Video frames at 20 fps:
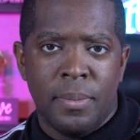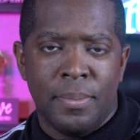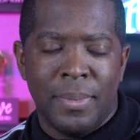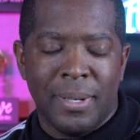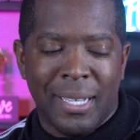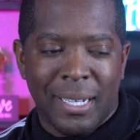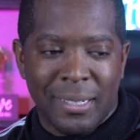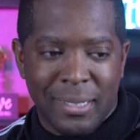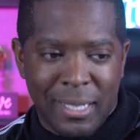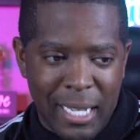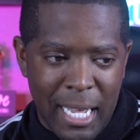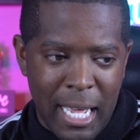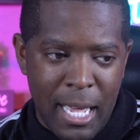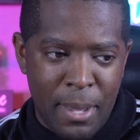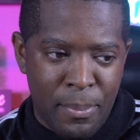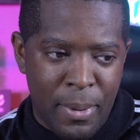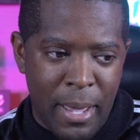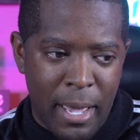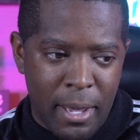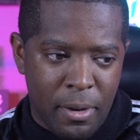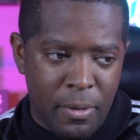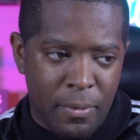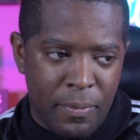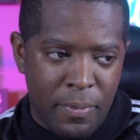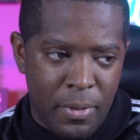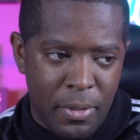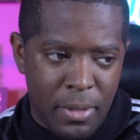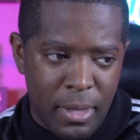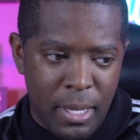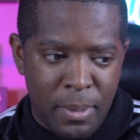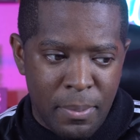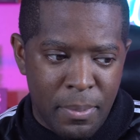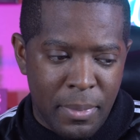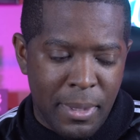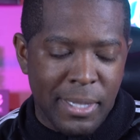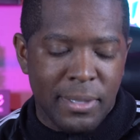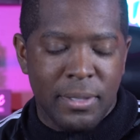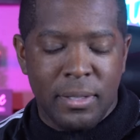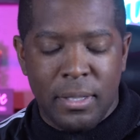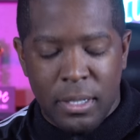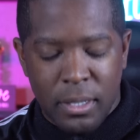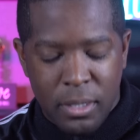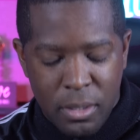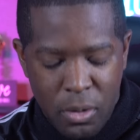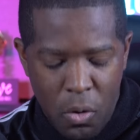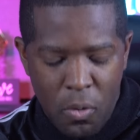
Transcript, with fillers: because linebacker for them this year